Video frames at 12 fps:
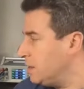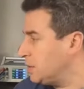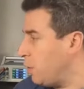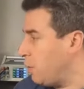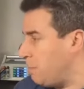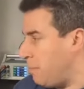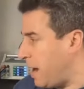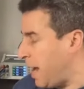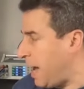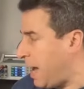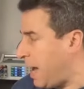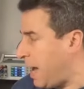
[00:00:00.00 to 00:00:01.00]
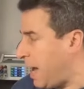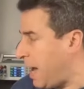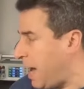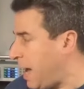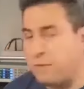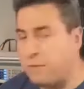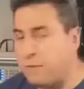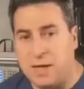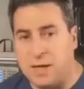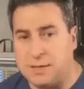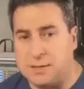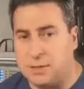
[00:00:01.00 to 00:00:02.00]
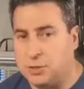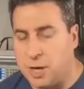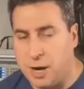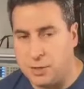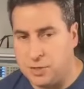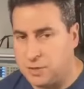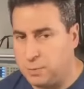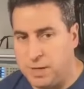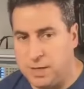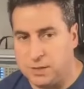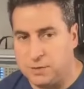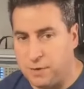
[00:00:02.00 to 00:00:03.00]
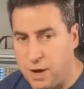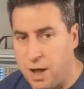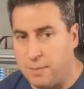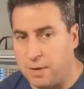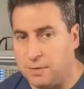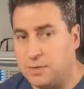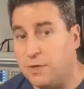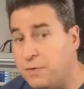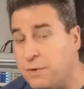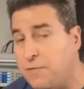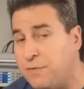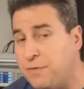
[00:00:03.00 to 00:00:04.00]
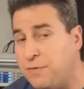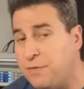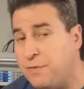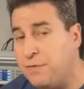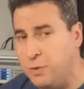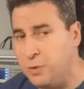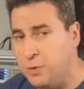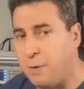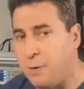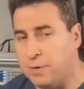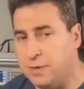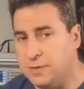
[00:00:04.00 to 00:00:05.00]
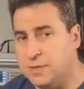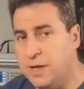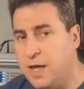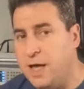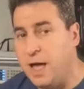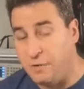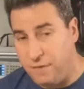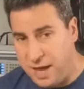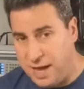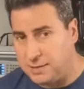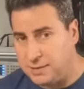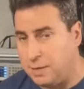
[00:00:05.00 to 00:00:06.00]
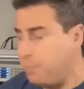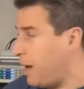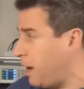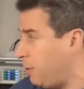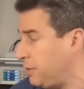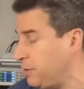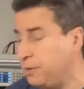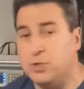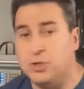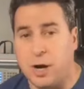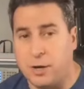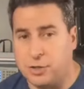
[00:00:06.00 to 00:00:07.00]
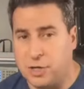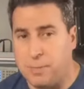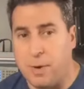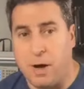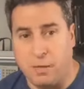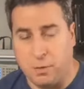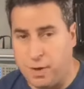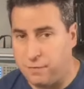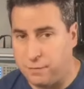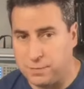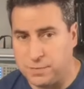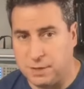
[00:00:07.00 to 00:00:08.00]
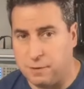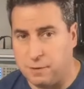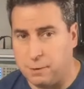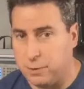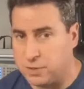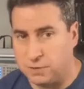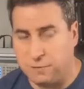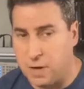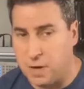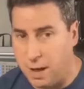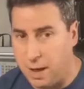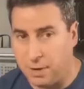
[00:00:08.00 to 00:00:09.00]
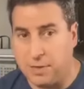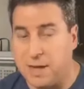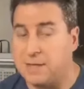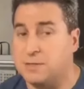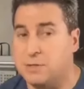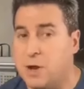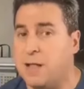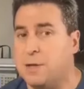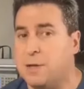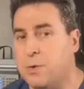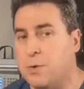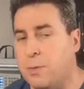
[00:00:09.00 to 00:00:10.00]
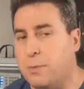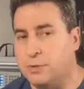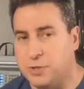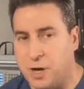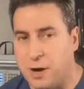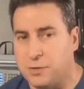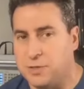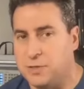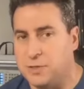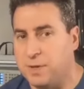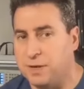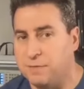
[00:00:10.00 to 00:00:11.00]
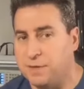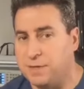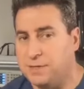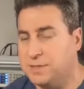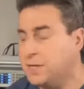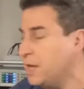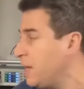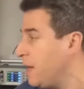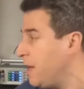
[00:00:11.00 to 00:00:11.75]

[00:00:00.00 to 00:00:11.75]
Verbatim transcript: So my absolute favorite thing is the charging speed is phenomenal. So if you even got two hours of AC power, you can charge it up all the way from zero, which is phenomenal. That is not the normal charging speed of these.